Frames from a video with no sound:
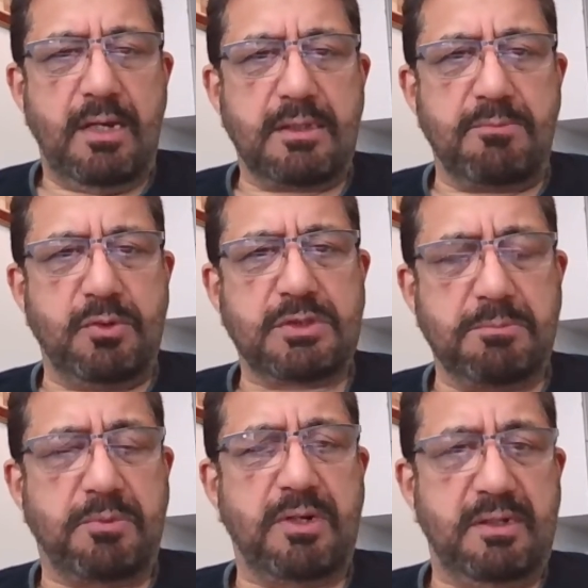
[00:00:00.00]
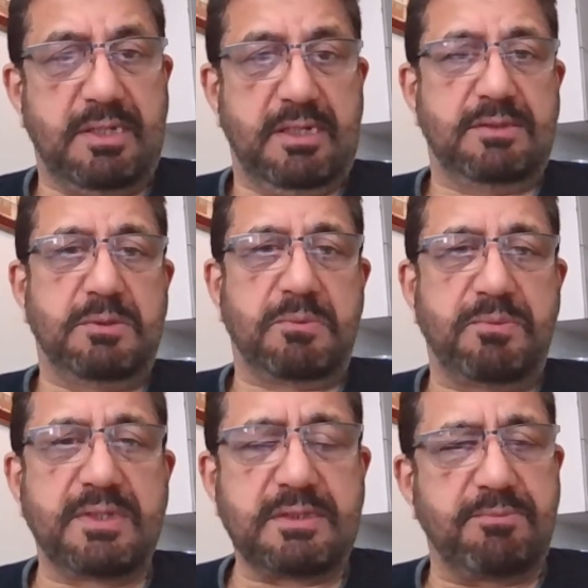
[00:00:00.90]
The most important thing is your
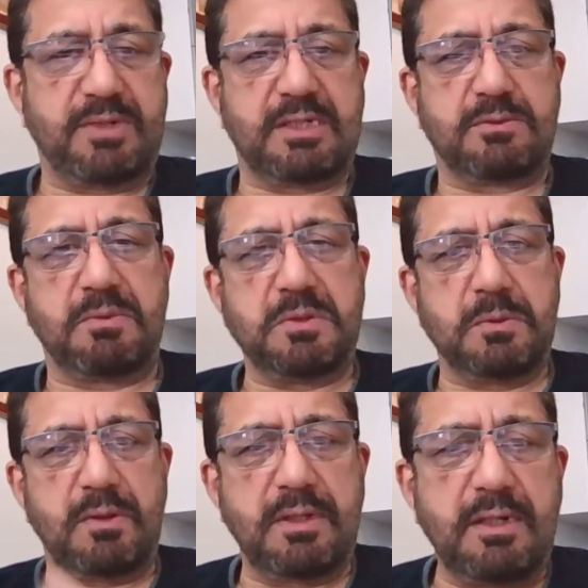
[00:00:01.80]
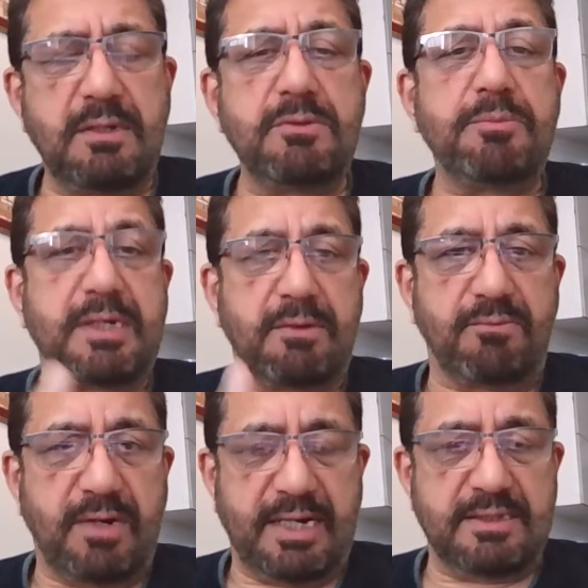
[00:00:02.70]
wisdom, because when you learn, you
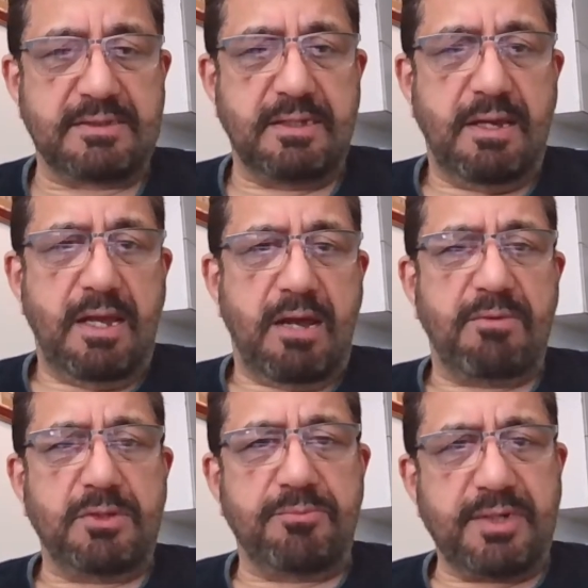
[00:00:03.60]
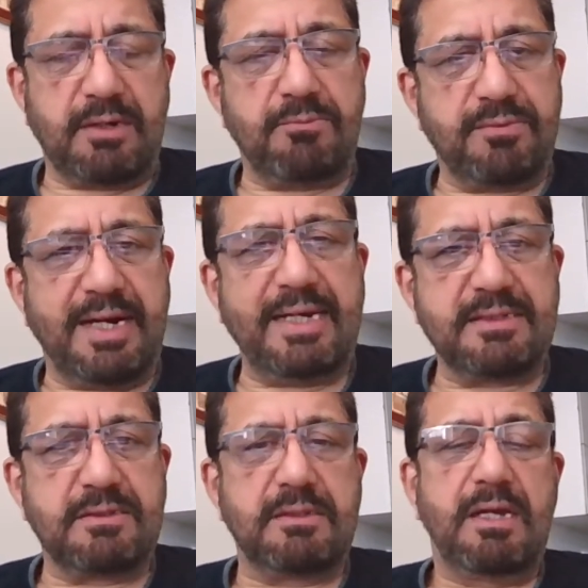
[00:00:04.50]
become wise. And when you become
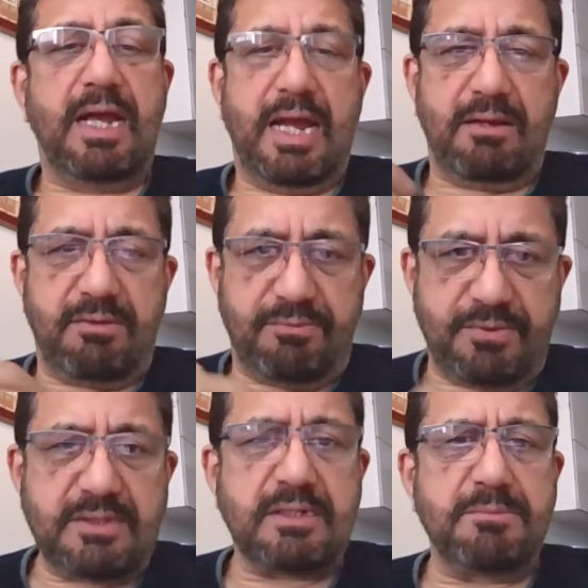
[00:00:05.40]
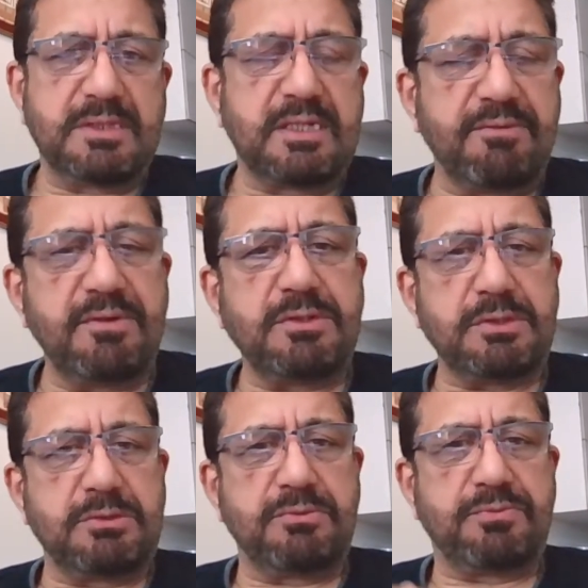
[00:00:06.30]
wise, and the wisdom is given to
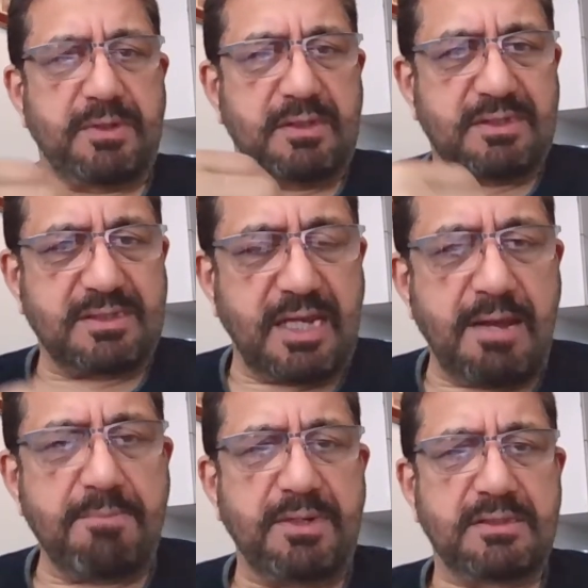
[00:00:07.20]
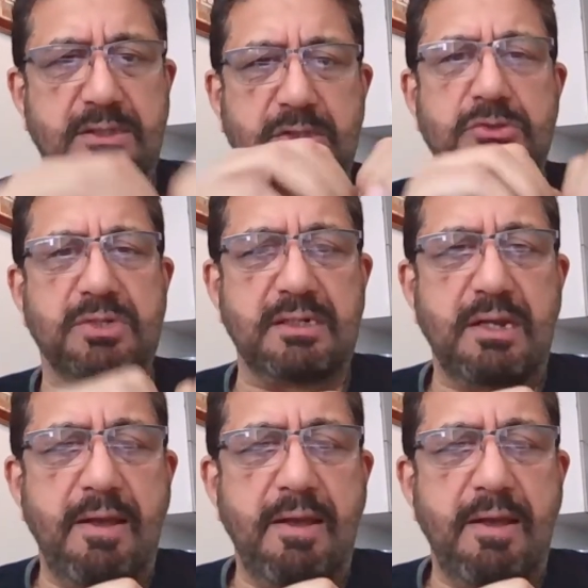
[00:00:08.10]
you for the same reason that you can